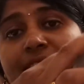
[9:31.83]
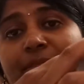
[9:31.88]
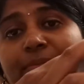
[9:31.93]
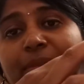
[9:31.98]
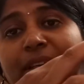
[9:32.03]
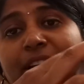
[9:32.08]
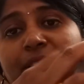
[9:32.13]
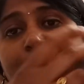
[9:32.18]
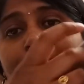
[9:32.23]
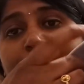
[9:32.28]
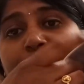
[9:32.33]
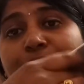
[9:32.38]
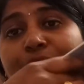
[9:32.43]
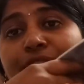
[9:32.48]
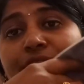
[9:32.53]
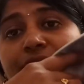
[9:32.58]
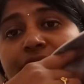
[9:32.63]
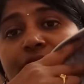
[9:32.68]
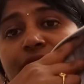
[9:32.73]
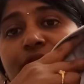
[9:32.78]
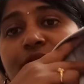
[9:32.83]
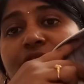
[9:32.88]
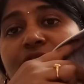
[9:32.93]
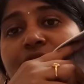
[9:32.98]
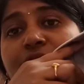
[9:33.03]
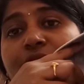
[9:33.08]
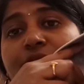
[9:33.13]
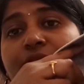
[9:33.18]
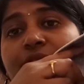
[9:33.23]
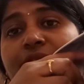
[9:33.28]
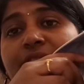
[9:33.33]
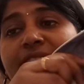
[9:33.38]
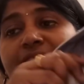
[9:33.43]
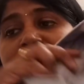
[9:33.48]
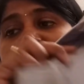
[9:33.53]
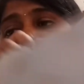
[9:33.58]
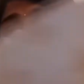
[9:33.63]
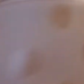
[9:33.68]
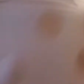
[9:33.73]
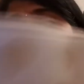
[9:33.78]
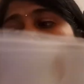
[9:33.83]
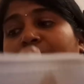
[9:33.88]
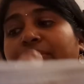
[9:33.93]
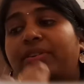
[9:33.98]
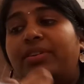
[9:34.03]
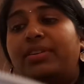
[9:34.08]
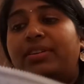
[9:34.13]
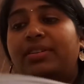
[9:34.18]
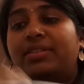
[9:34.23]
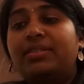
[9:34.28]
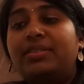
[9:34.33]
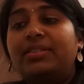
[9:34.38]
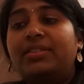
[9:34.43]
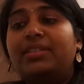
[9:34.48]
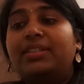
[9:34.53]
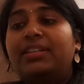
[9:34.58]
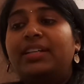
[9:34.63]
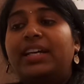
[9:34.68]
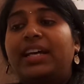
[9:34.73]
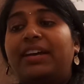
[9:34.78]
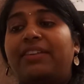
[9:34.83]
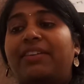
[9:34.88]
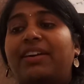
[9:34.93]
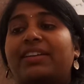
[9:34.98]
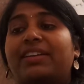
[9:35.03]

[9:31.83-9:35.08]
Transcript: makeup pouch, and then you have also little zipper. I